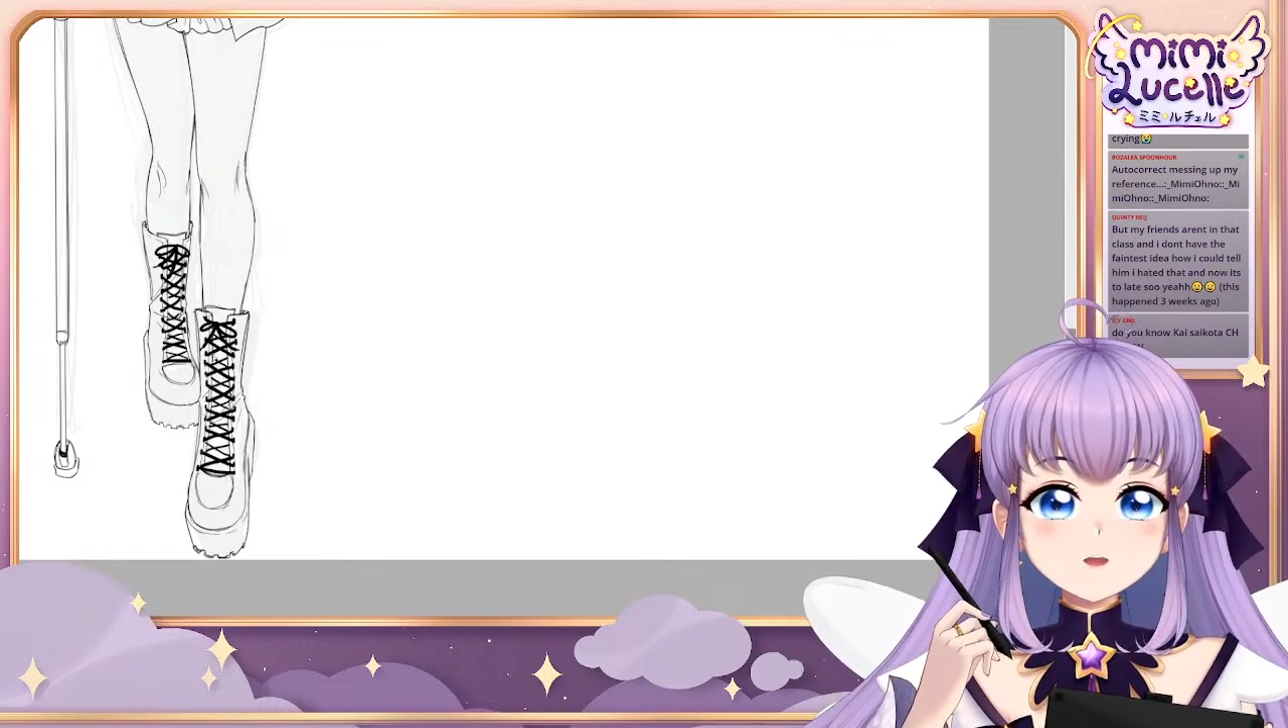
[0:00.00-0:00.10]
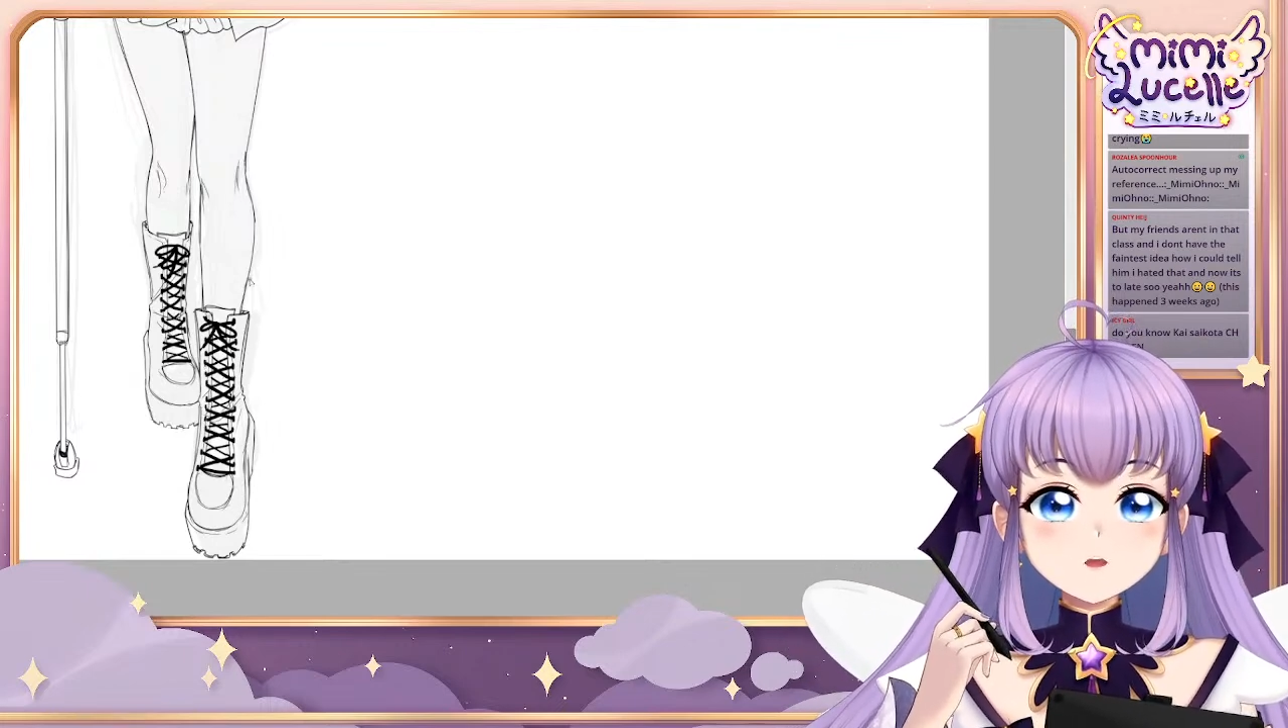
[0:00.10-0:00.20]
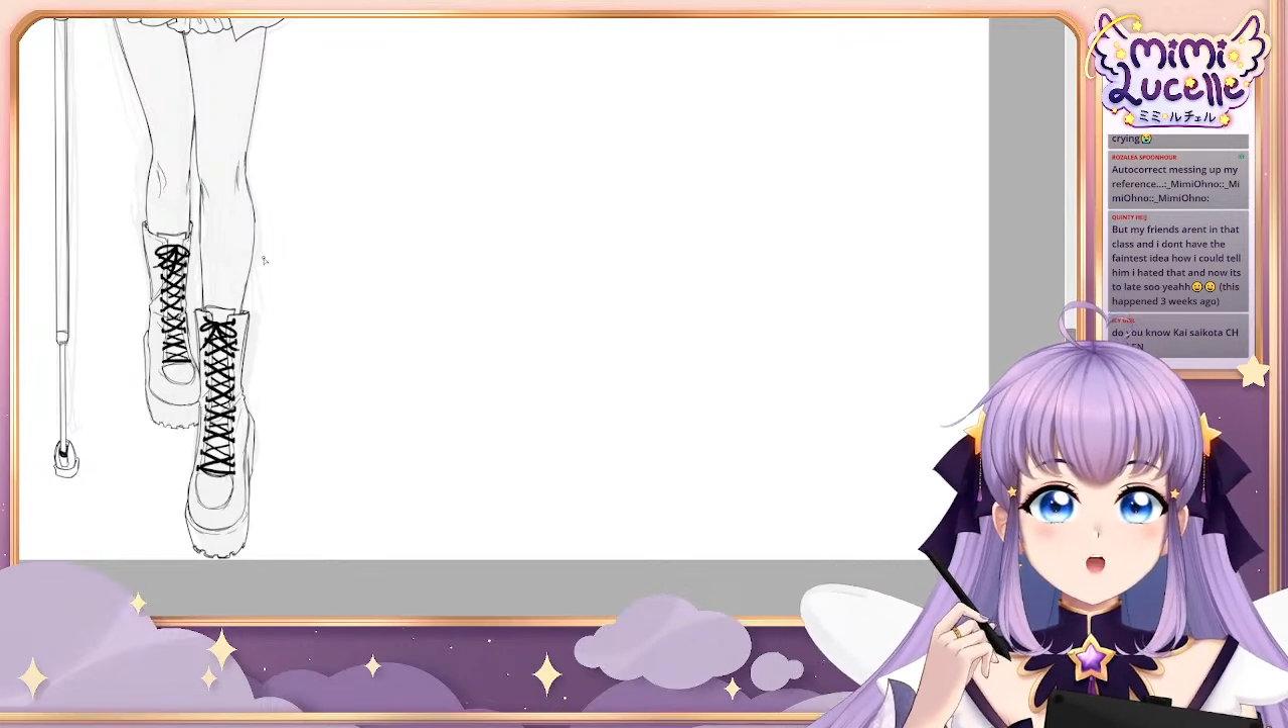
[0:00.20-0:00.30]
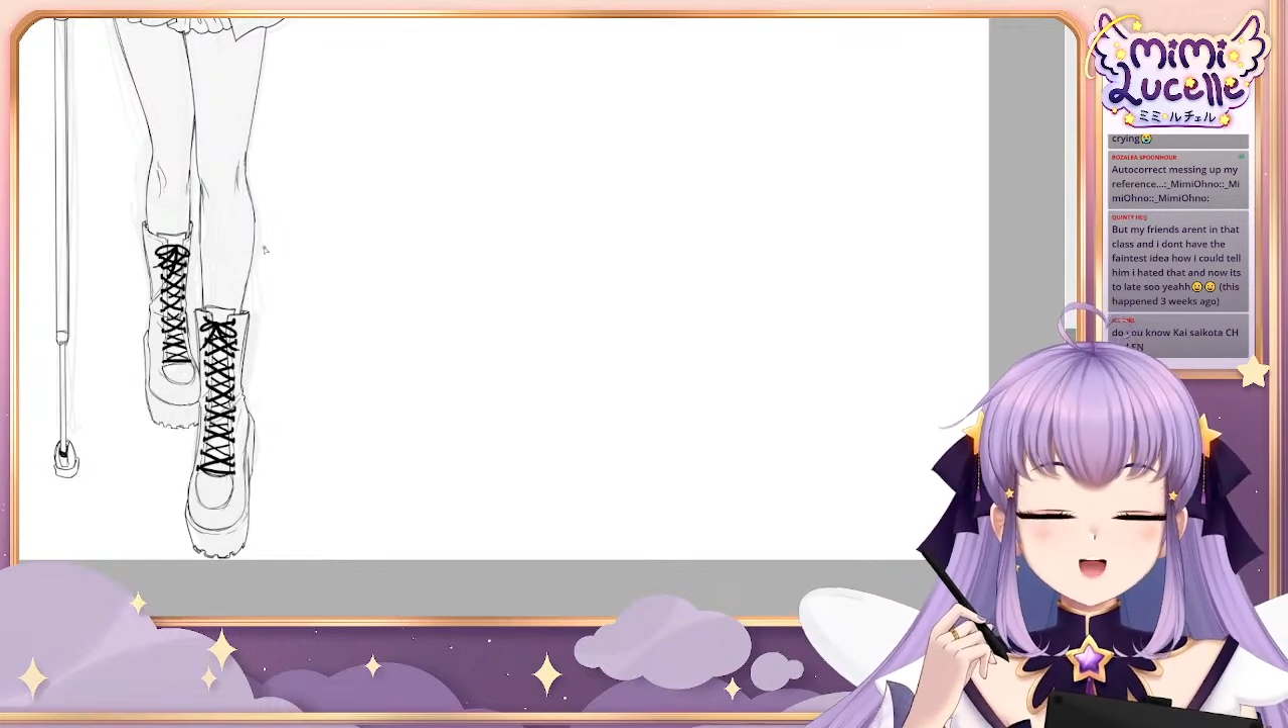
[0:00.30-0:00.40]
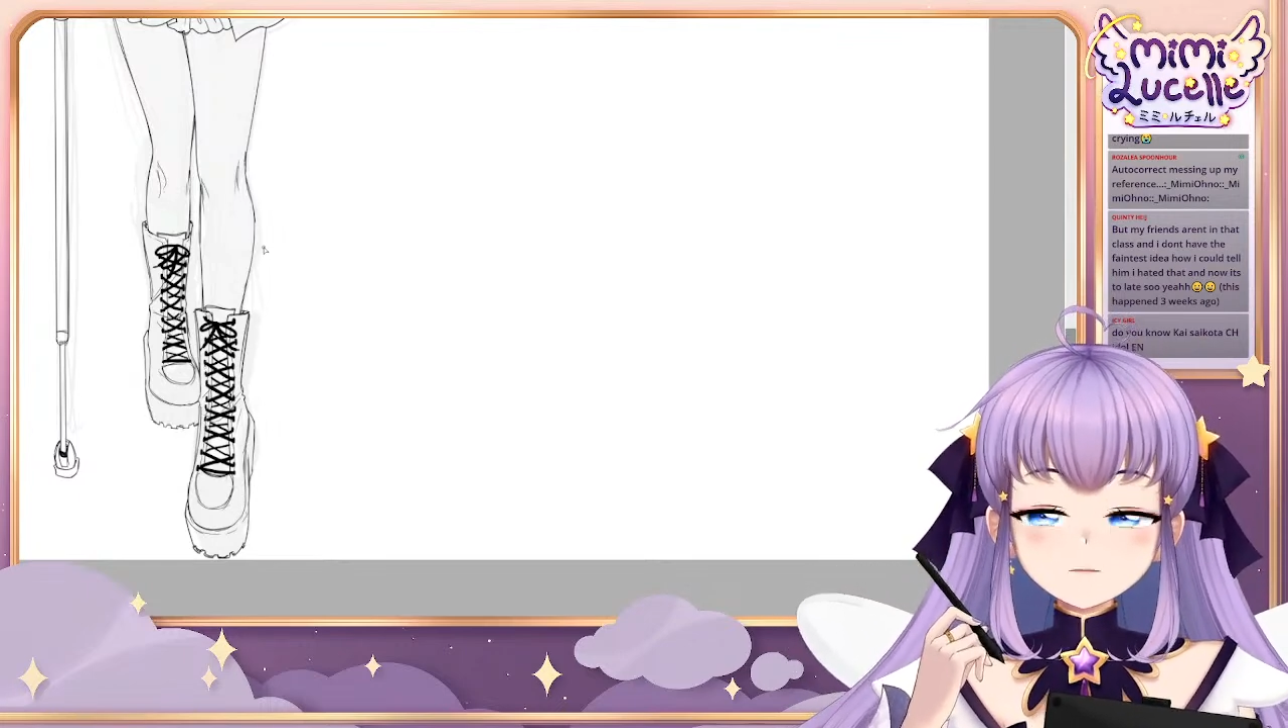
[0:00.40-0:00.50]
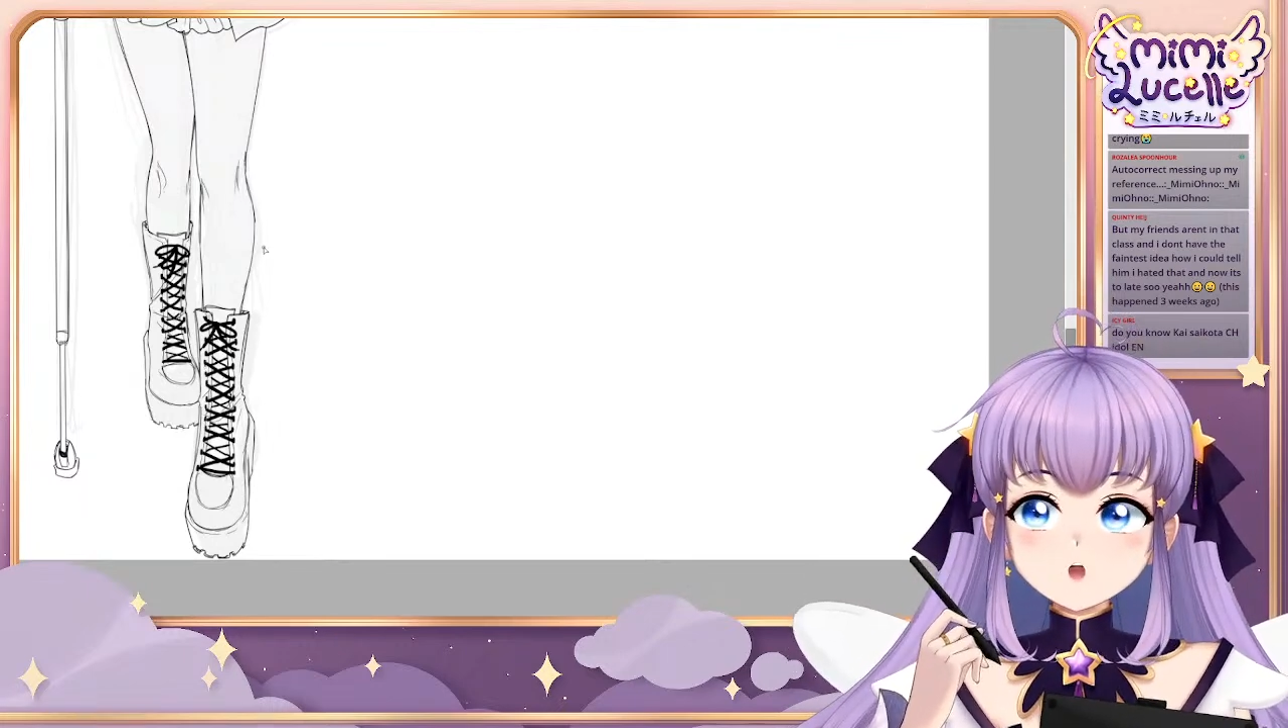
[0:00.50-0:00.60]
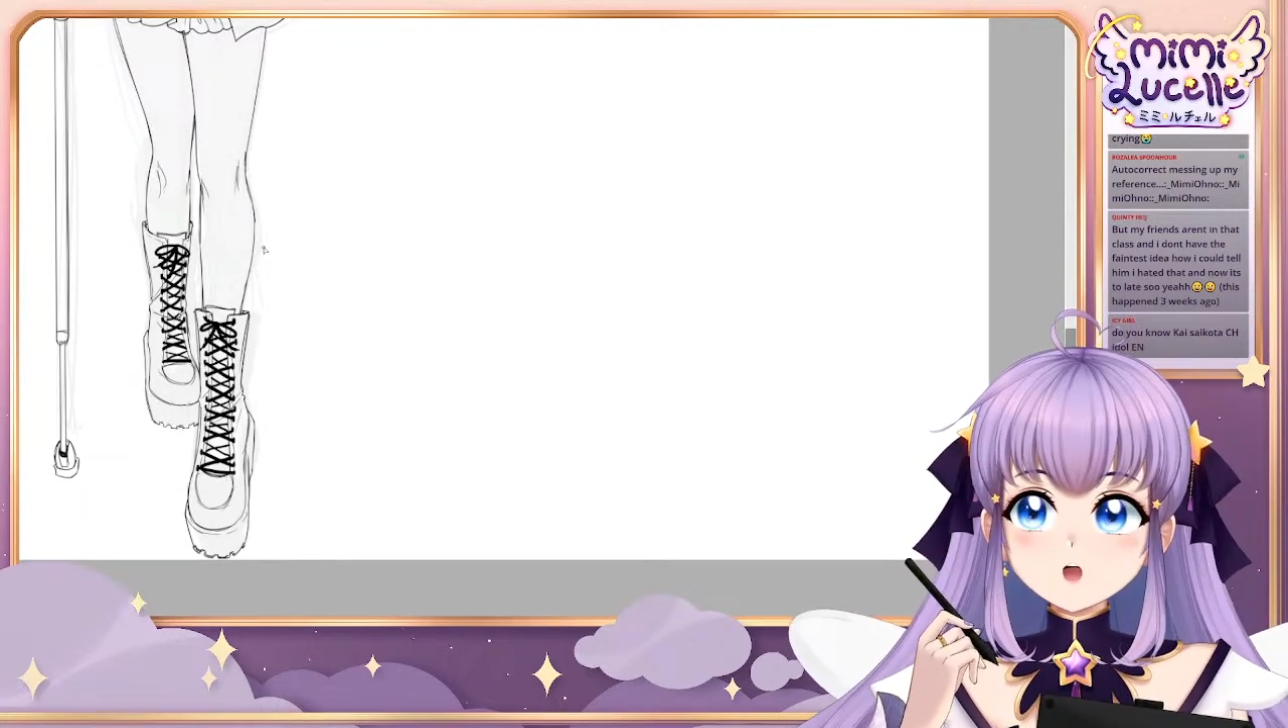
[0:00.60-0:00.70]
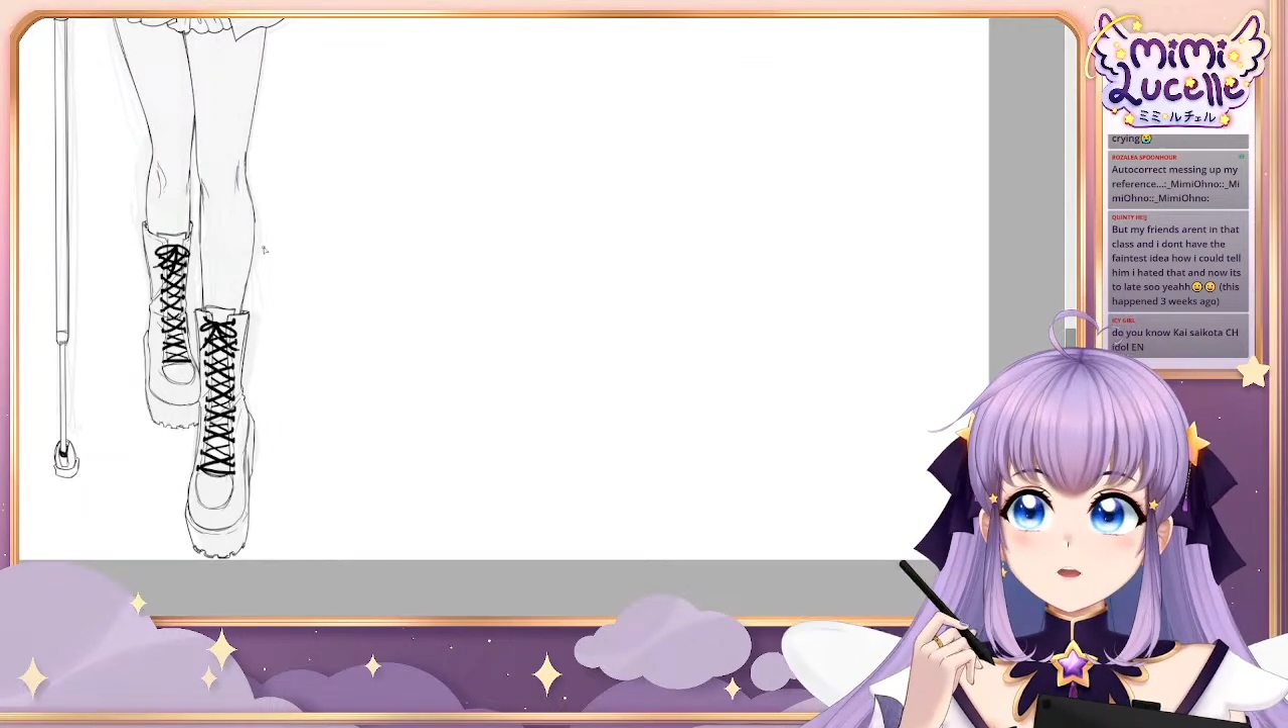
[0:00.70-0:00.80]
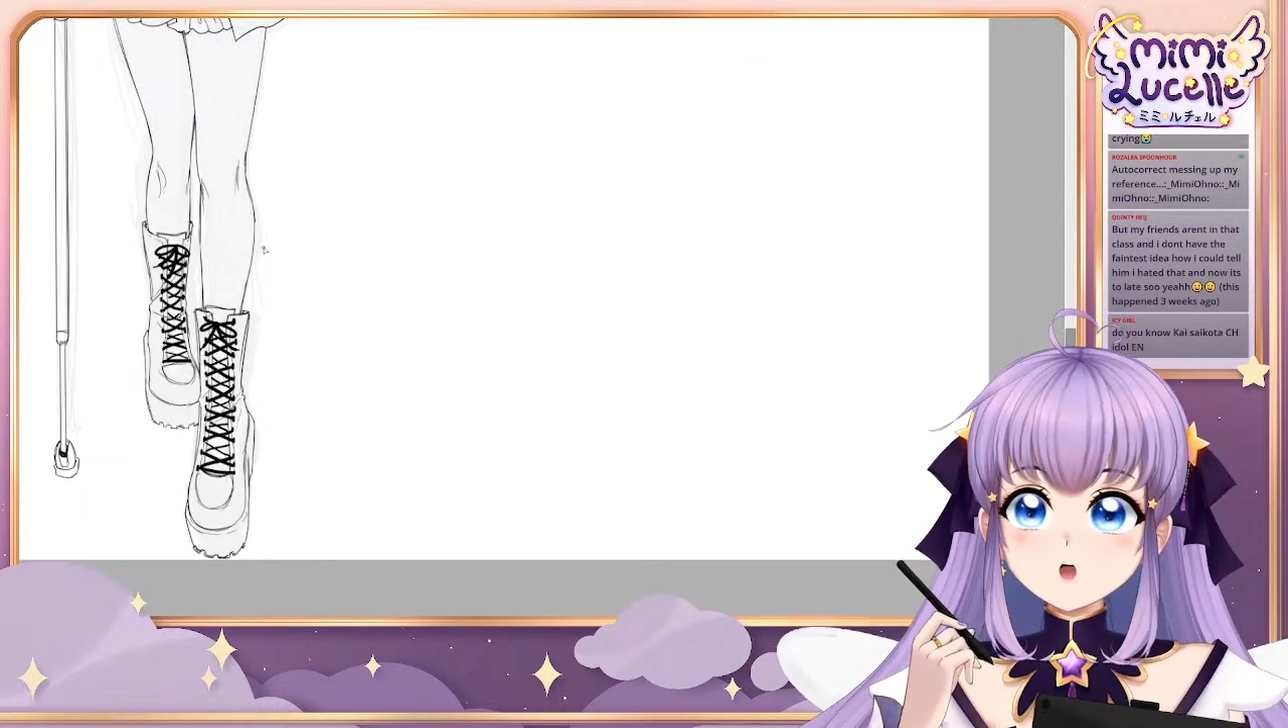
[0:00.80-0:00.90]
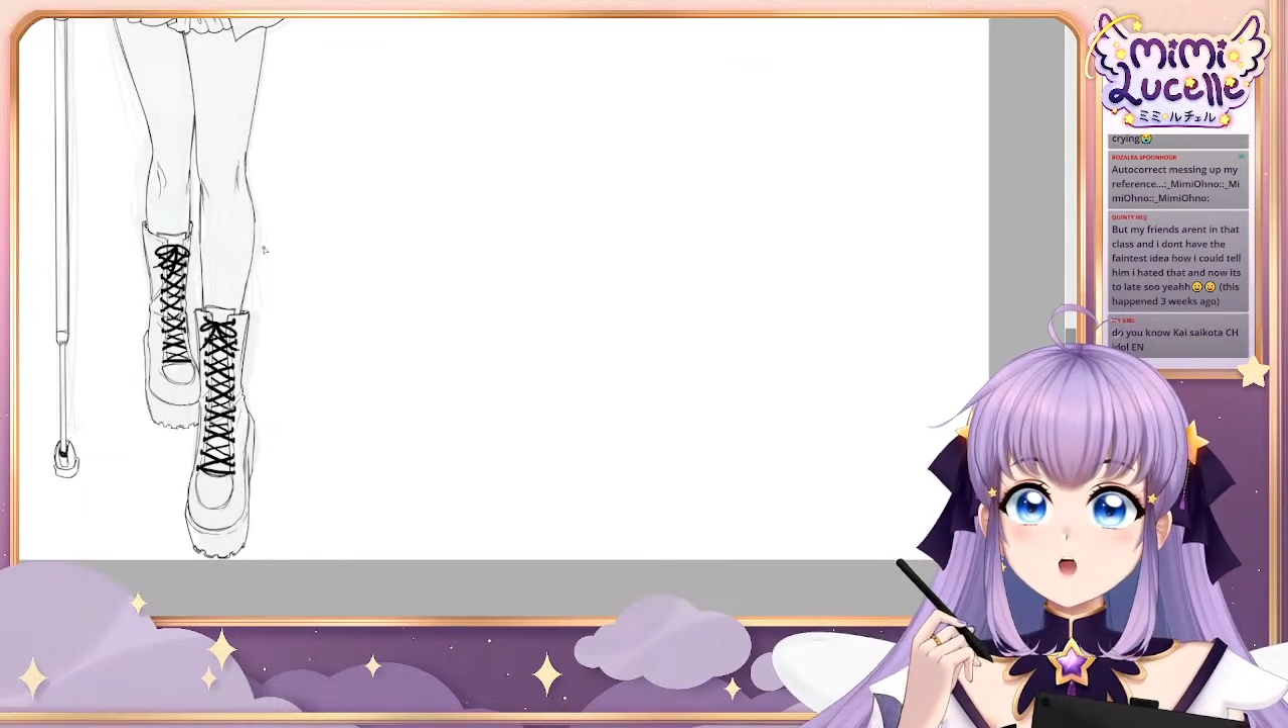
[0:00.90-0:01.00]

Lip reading: like, whatever.